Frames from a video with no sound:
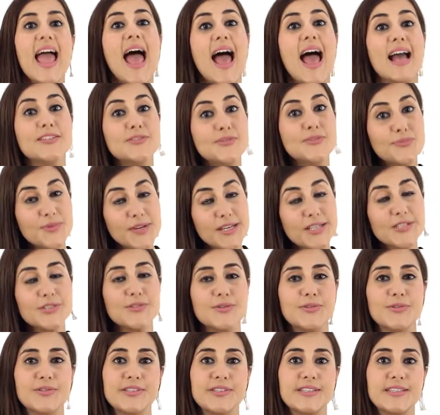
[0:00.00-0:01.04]
and
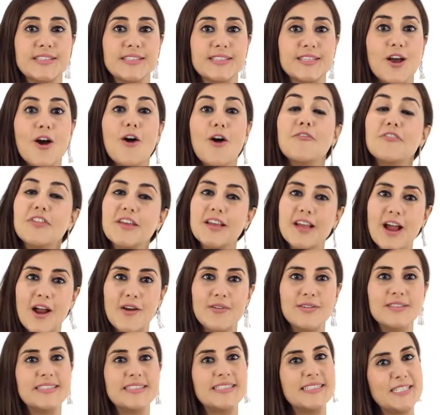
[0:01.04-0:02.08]
resources of the
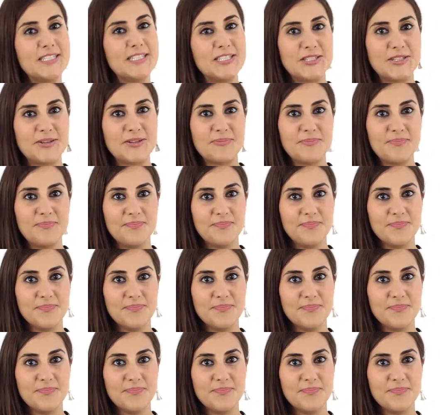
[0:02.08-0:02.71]
current system.